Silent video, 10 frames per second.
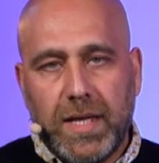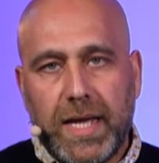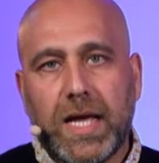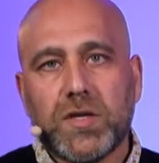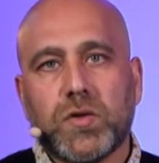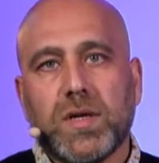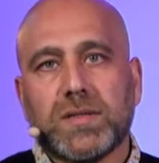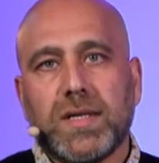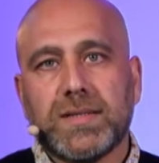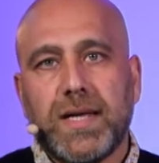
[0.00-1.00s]
can trust
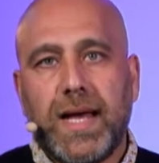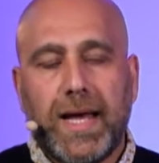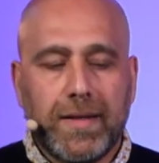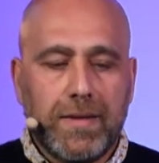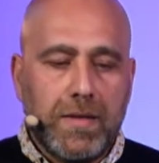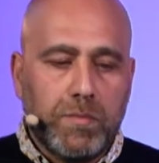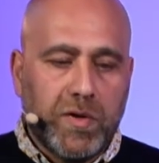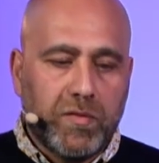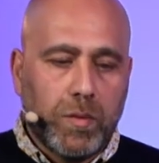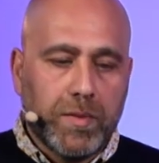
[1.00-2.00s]
us and
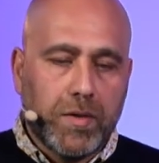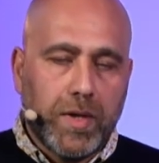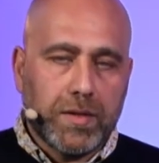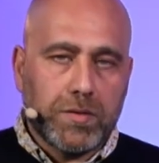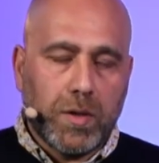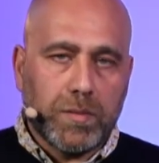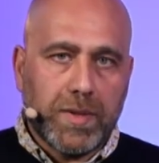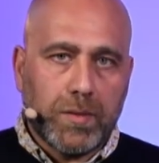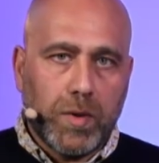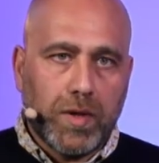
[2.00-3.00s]
perform the great job
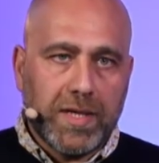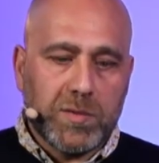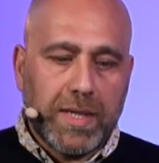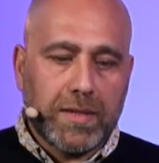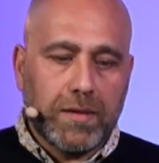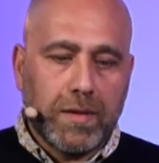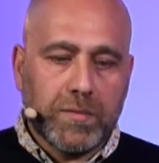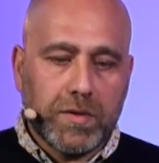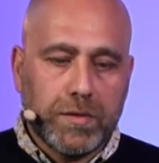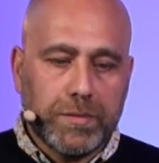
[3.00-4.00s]
that we are expecting them to do.